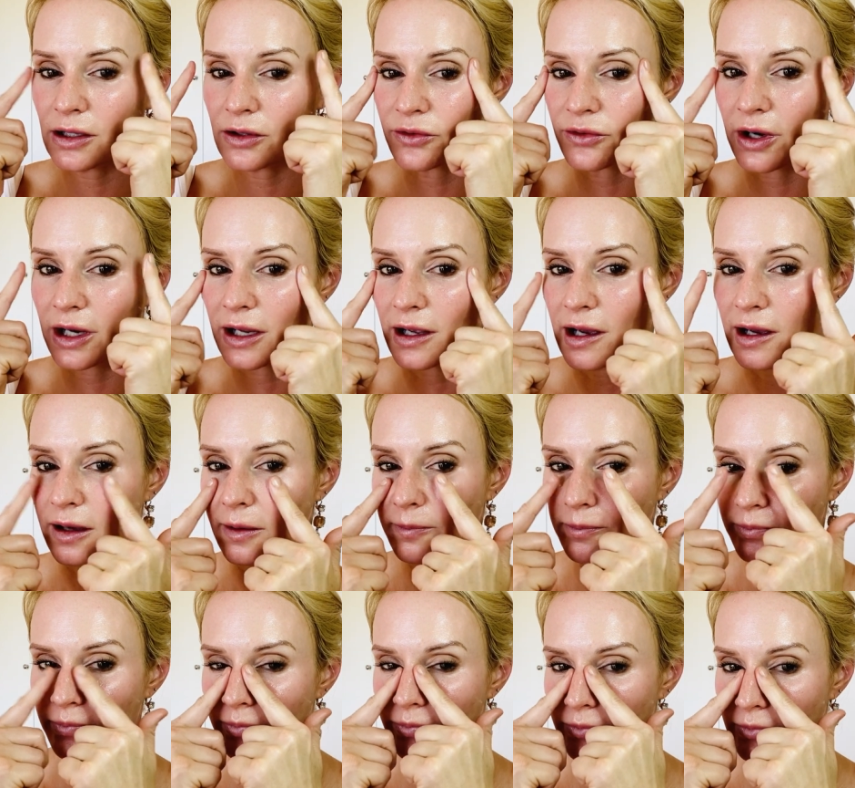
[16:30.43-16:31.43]

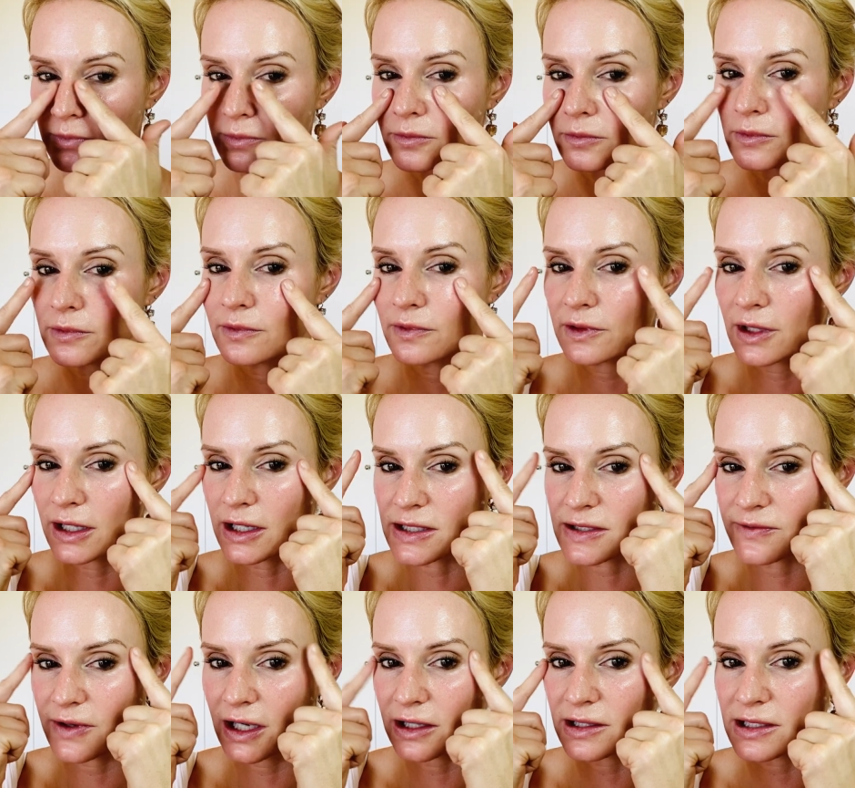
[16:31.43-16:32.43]
that
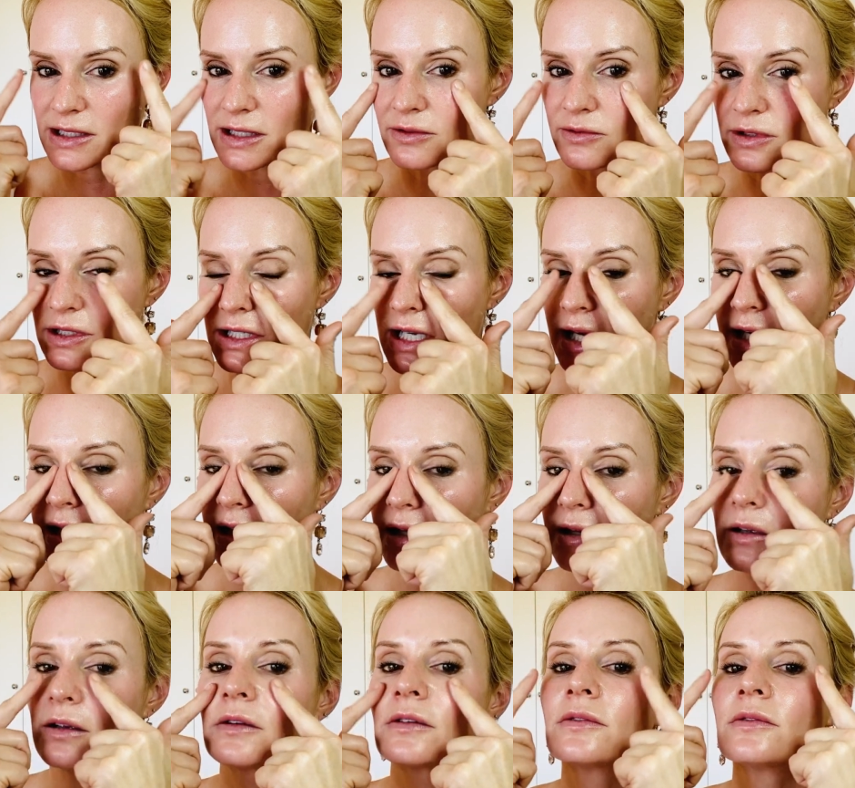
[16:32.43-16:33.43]
has found this
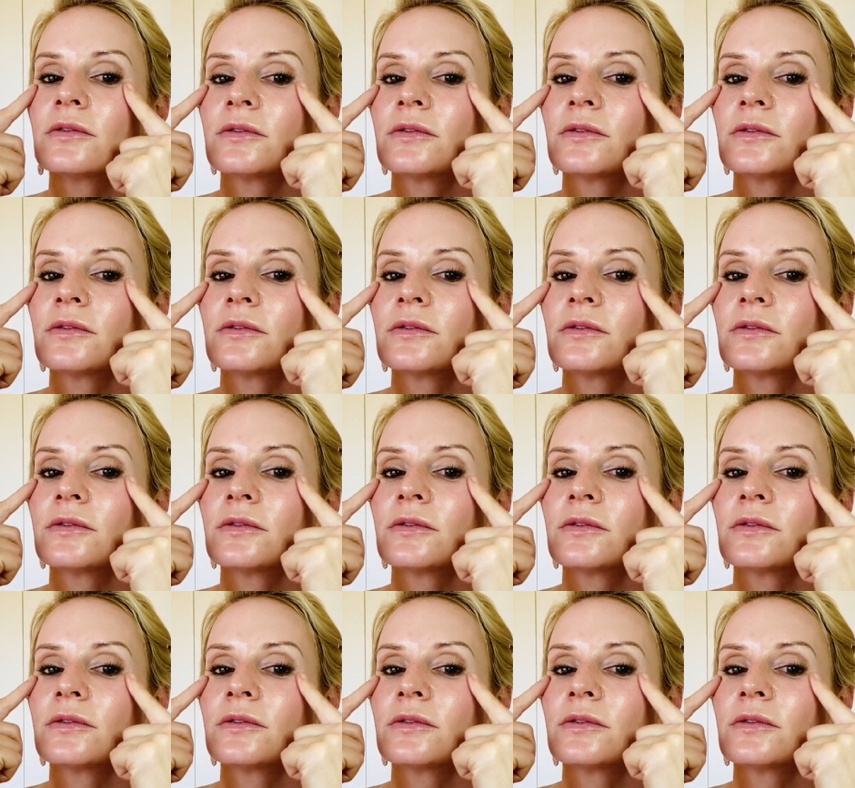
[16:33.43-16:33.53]
irritating.